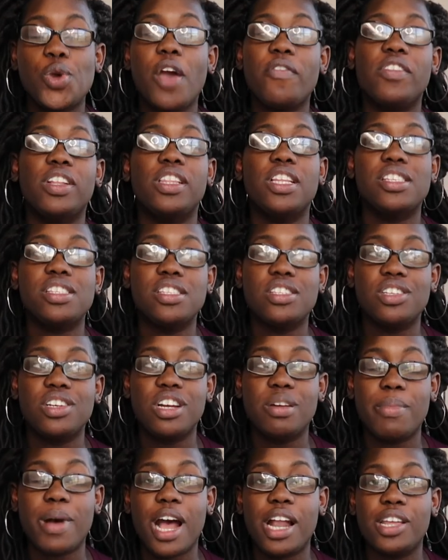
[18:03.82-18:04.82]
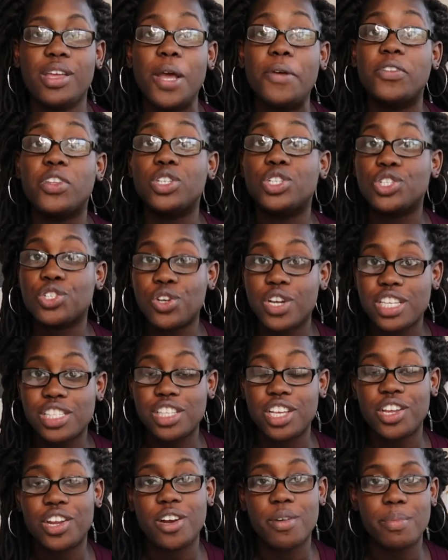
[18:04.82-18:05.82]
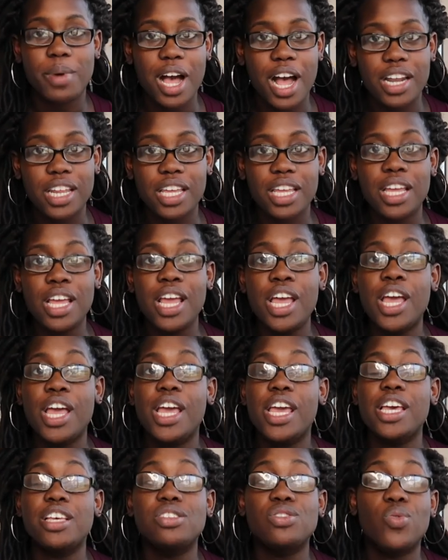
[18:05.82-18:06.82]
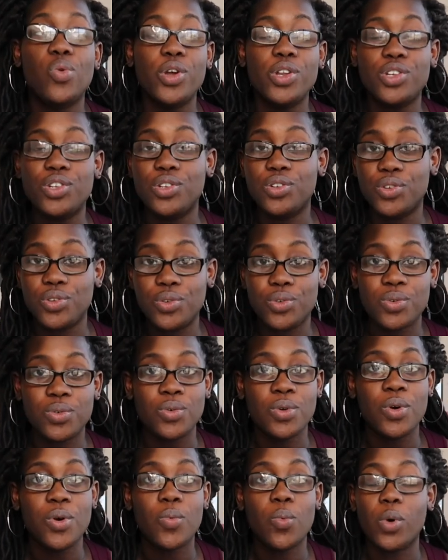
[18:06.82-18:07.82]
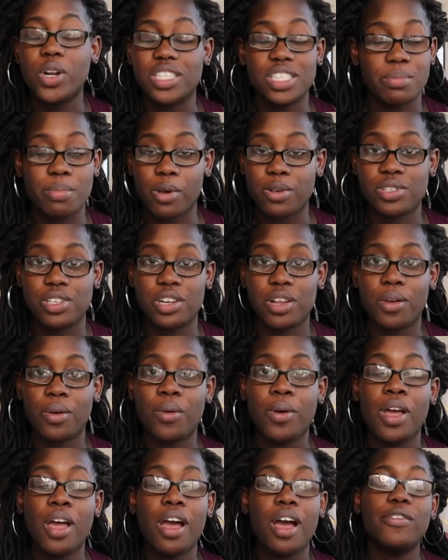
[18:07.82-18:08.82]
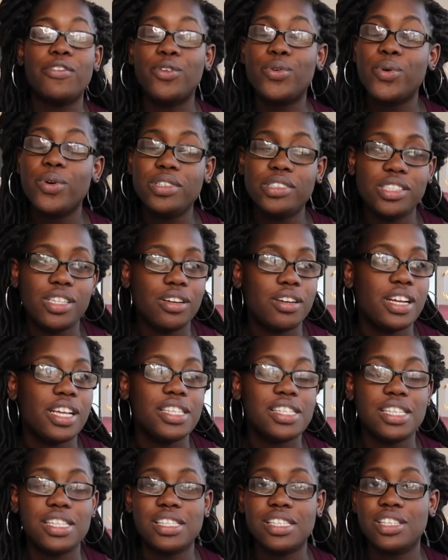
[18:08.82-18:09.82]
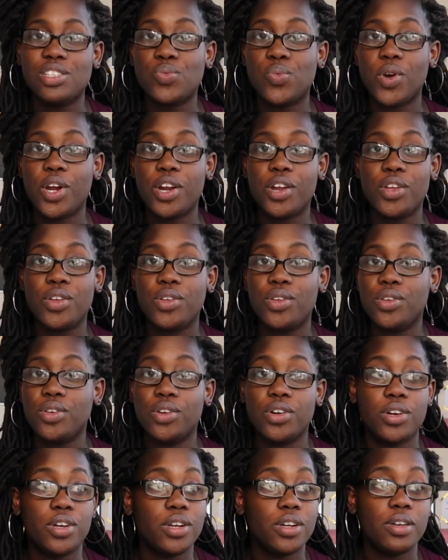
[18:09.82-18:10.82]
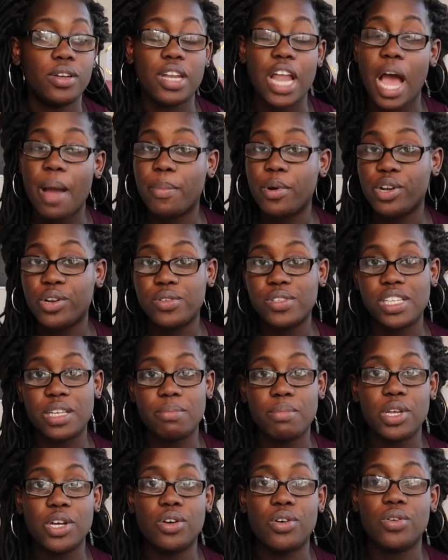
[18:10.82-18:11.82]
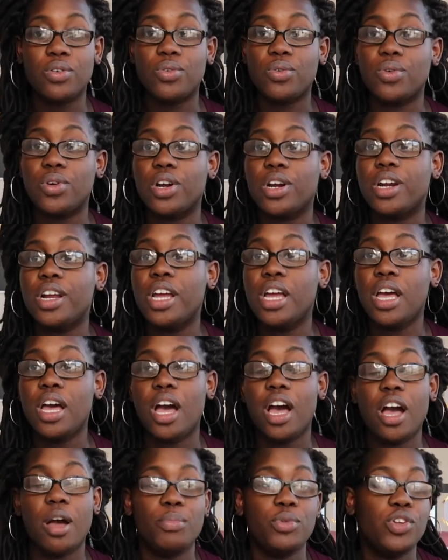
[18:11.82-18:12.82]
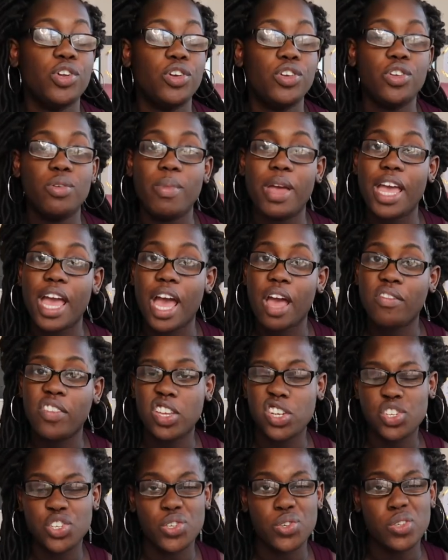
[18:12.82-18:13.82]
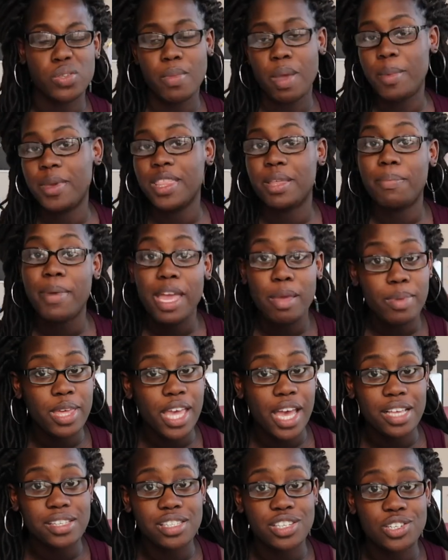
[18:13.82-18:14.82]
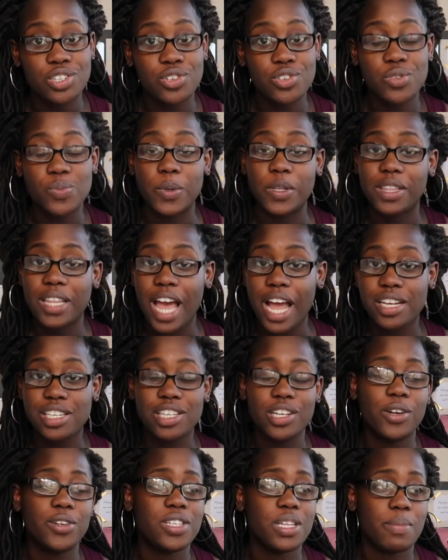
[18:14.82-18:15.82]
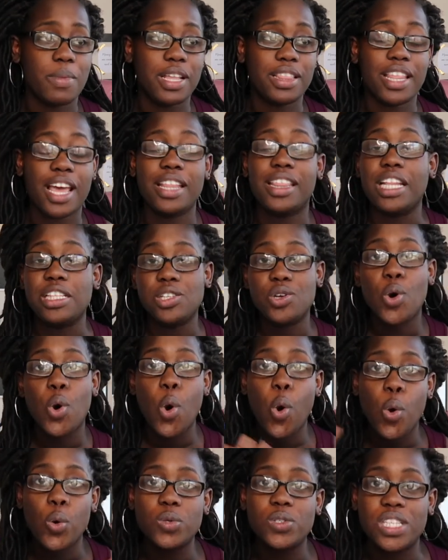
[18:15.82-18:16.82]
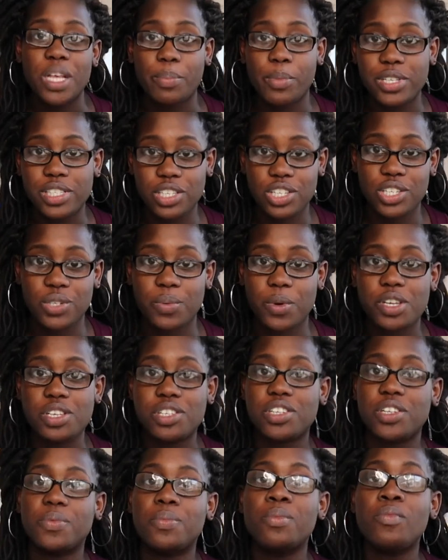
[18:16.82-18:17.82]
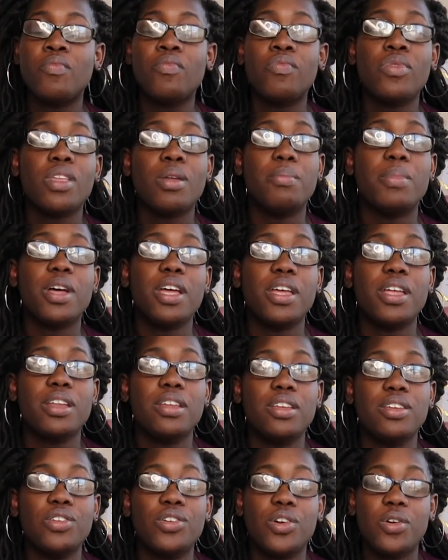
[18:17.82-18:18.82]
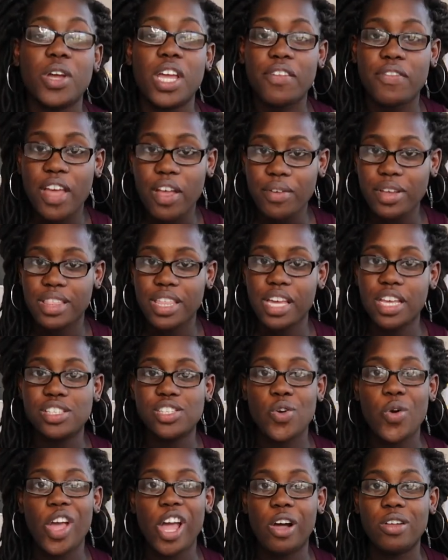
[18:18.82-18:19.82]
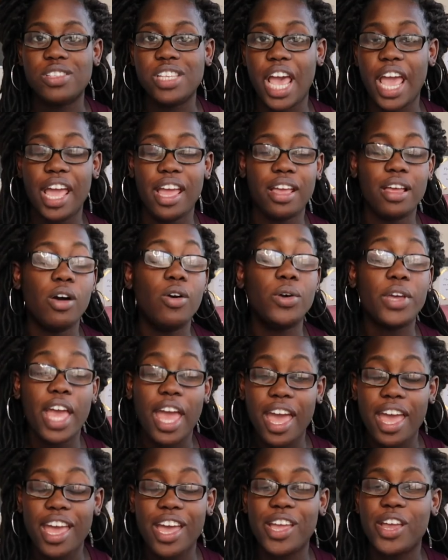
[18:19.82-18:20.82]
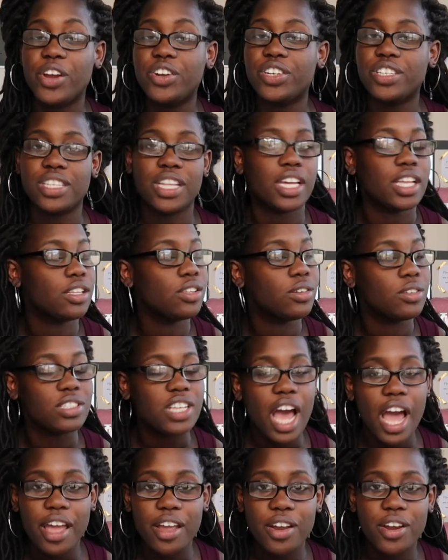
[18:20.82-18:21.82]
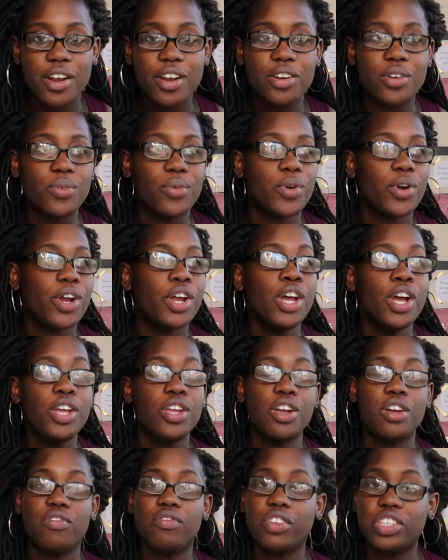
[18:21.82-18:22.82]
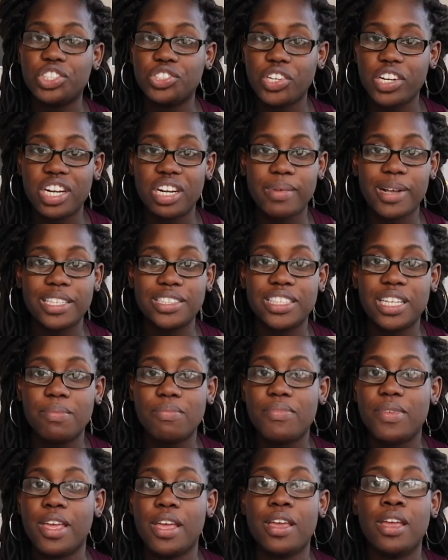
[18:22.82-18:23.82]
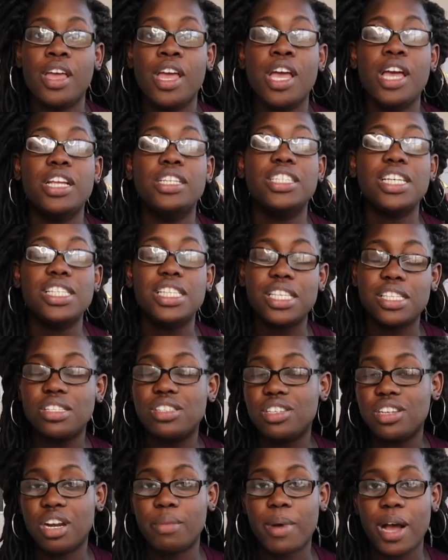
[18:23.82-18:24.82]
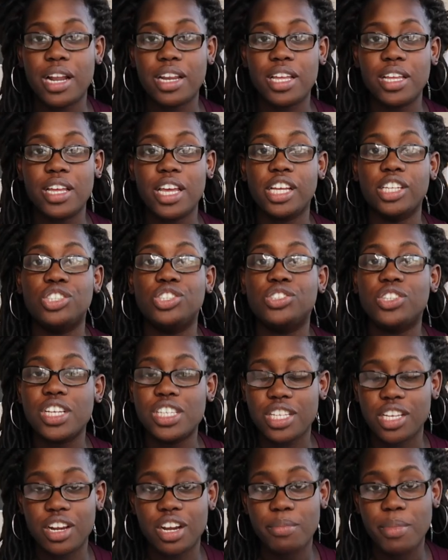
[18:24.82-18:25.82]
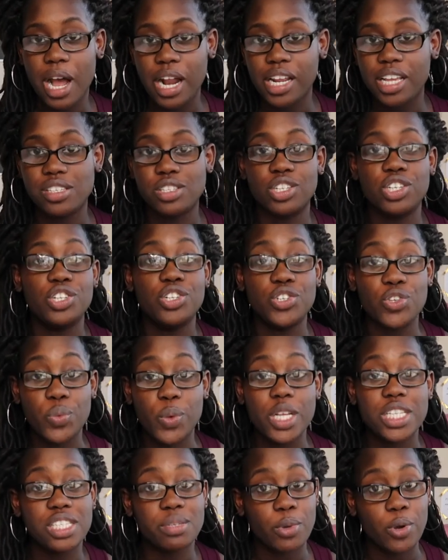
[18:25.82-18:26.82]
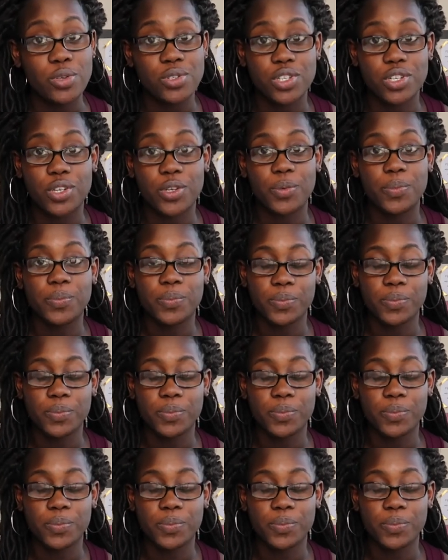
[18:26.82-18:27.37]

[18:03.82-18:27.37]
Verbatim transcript: have to listen to your body. You have to trust that your body is going to do what it's supposed to do. Of course, there are instances where you're not producing milk, or um, you know, you may have issues. Maybe the baby has issues with latching or something like that. That's a whole separate situation. But you know, if everything is going okay, okay, and you're just like a little tired or you're frustrated about something, just listen to your body and trust that your body is going to do what it's supposed to do.